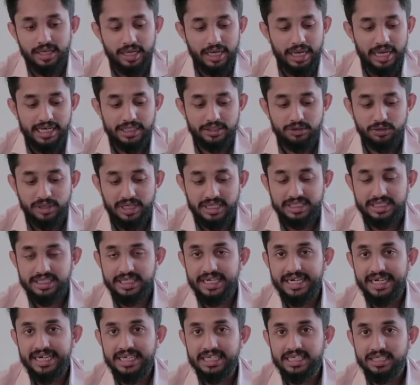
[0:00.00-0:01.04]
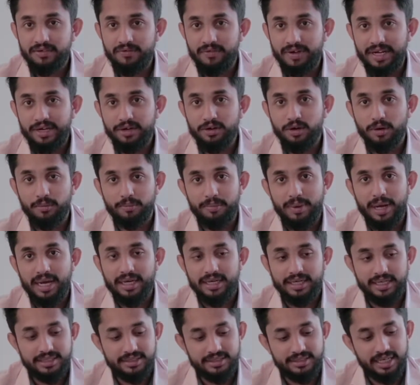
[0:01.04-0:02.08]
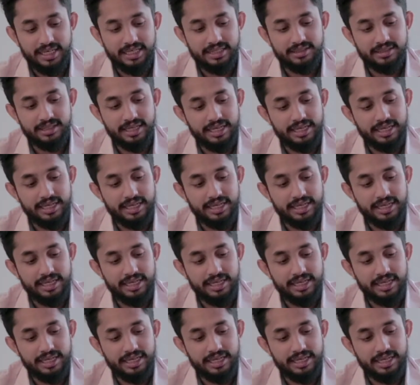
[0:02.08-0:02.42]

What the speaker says: As you can see, it is a very compact in size.